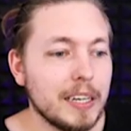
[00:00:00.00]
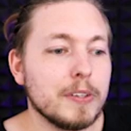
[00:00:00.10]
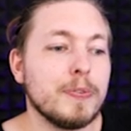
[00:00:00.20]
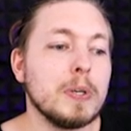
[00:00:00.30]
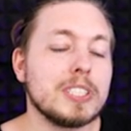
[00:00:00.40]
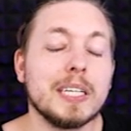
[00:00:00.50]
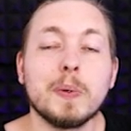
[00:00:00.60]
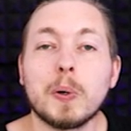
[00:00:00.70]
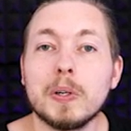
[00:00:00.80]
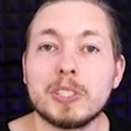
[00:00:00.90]
Now, the first thing we're
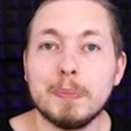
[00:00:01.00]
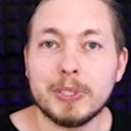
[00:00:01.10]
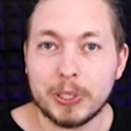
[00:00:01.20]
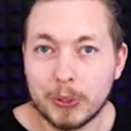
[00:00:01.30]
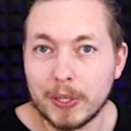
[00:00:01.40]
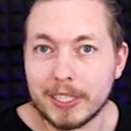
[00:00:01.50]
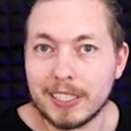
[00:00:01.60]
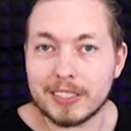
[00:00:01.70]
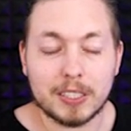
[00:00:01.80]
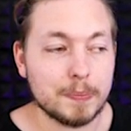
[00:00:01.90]
going to be doing
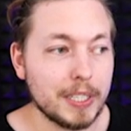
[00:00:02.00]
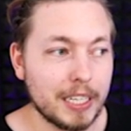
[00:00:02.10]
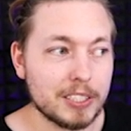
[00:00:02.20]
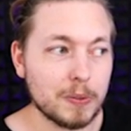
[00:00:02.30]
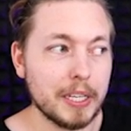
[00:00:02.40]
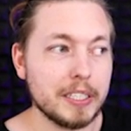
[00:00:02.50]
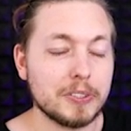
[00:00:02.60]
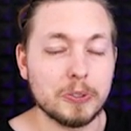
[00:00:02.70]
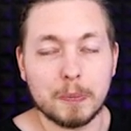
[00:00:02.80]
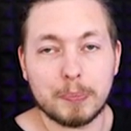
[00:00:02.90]
is something that's related
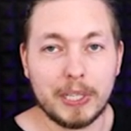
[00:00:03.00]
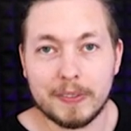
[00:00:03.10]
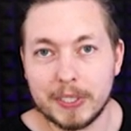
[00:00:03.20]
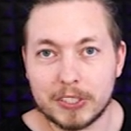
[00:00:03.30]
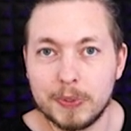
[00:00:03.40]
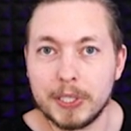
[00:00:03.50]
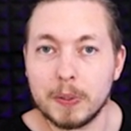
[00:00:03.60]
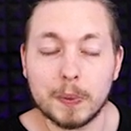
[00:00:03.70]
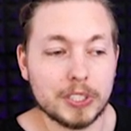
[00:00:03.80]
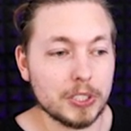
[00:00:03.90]
to the previous video,
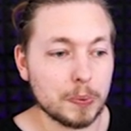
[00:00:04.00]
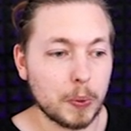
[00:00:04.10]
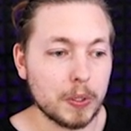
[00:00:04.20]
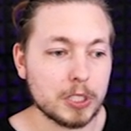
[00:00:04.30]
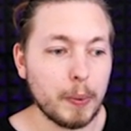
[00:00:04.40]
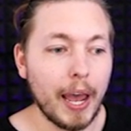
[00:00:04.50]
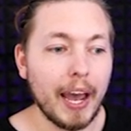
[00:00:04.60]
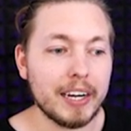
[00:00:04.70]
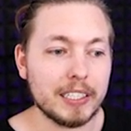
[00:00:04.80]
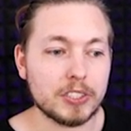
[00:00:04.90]
which is we're going to be adding